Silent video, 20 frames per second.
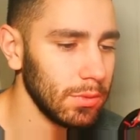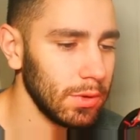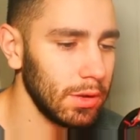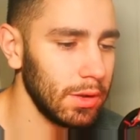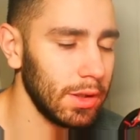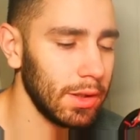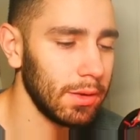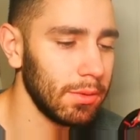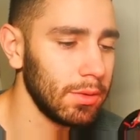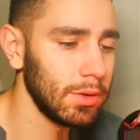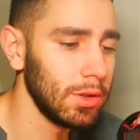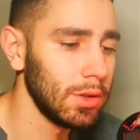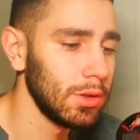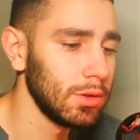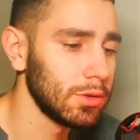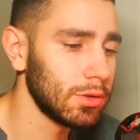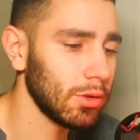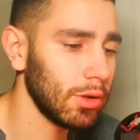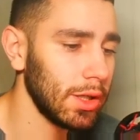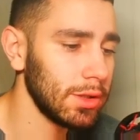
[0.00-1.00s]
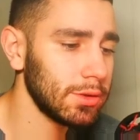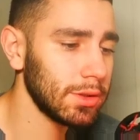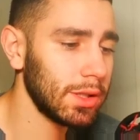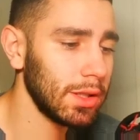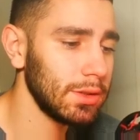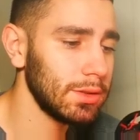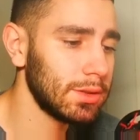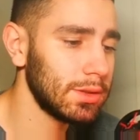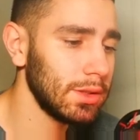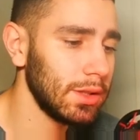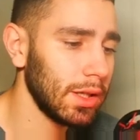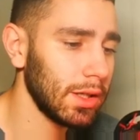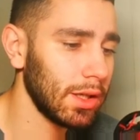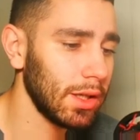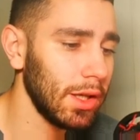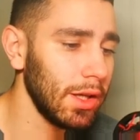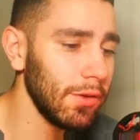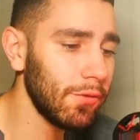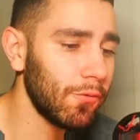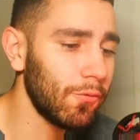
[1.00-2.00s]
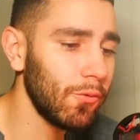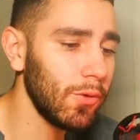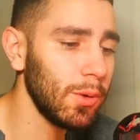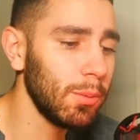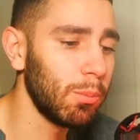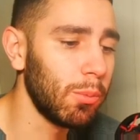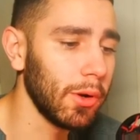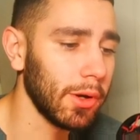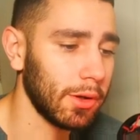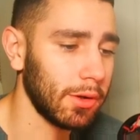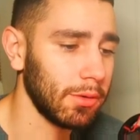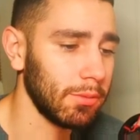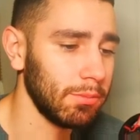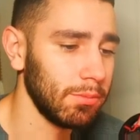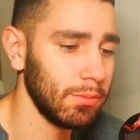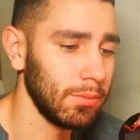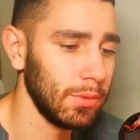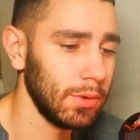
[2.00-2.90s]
Yeah. So as you can see, like if we brick,